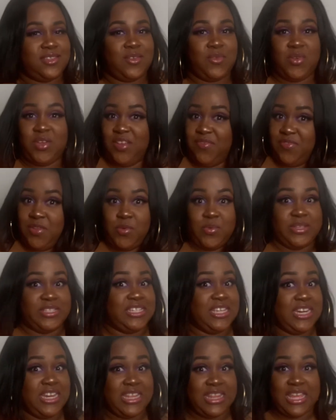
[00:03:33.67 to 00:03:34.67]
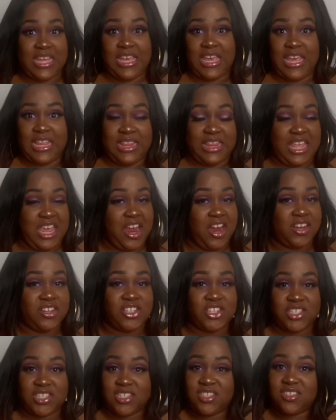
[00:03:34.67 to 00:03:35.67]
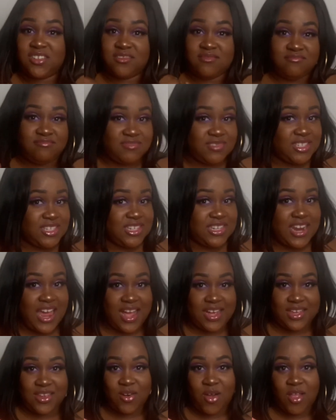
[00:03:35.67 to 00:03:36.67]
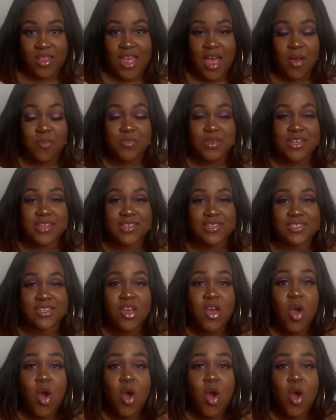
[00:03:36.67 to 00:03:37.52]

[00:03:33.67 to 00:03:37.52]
if there was anything in there, just to knock it all out, because